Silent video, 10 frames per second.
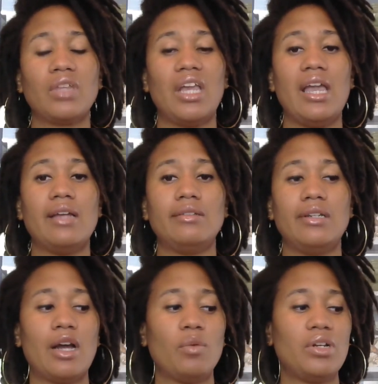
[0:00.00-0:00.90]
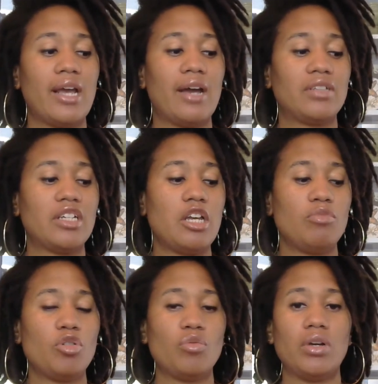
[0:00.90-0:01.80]
And then I wouldn't have to
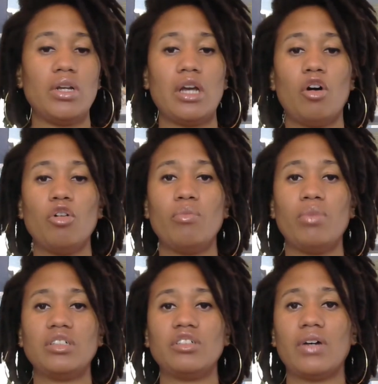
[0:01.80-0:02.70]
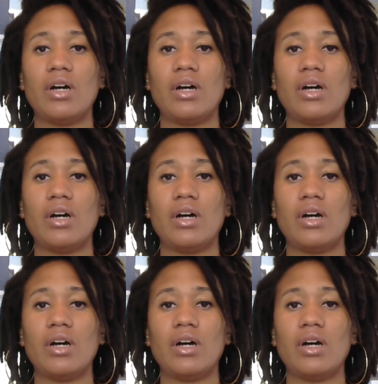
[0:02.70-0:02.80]
keep doing a whole bunch of